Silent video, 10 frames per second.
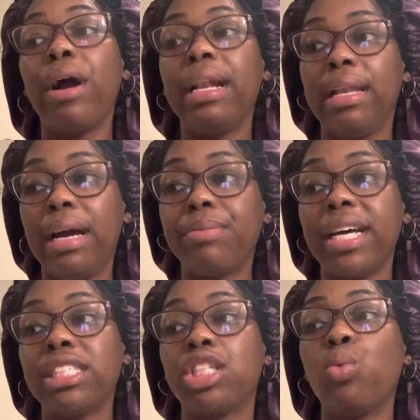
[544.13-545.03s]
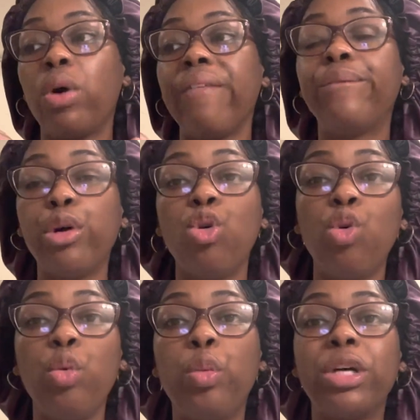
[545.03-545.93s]
in depth as to what
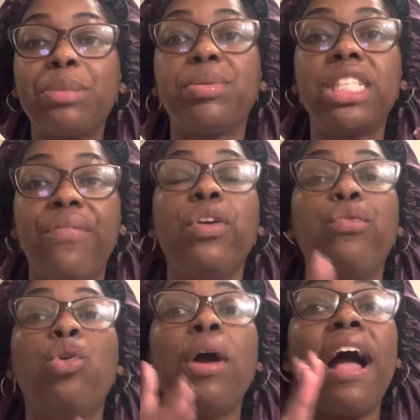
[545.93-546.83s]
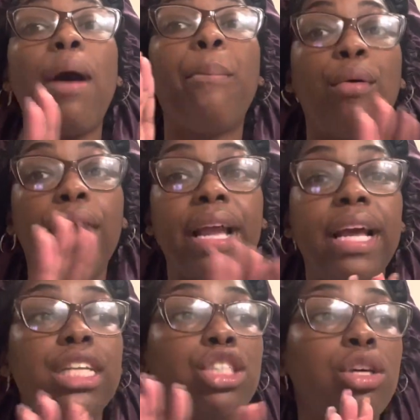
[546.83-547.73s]
food, what specific food have pork
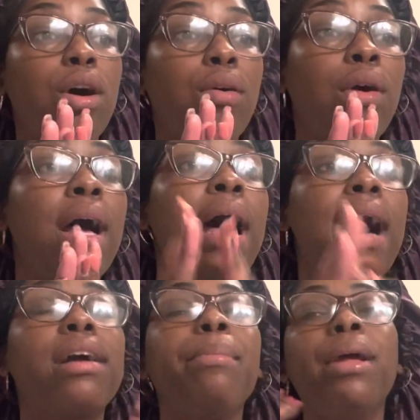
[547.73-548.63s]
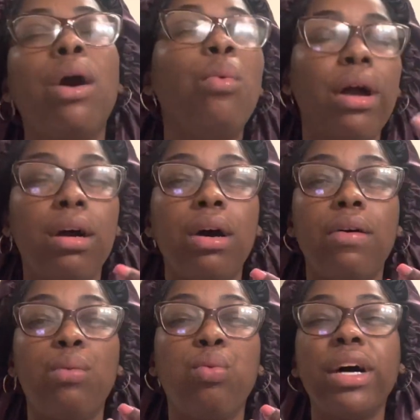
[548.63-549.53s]
in it so I can be aware
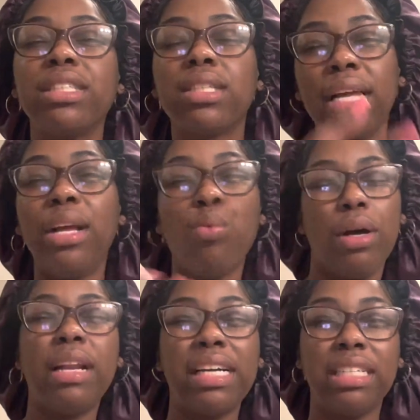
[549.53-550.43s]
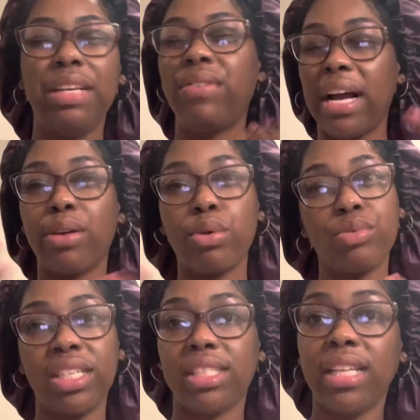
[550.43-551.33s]
of what to eat and what not to eat if y'all get what I'm
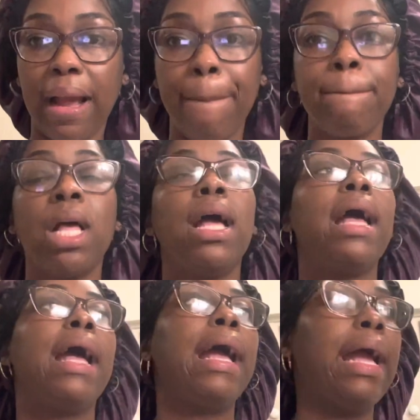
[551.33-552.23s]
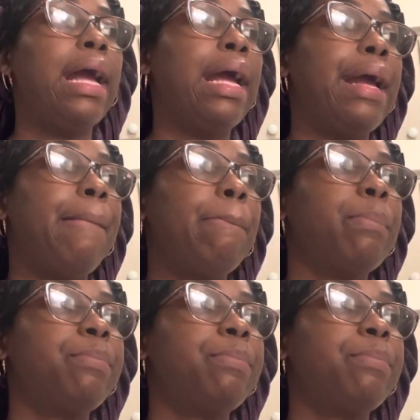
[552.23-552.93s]
trying to say. And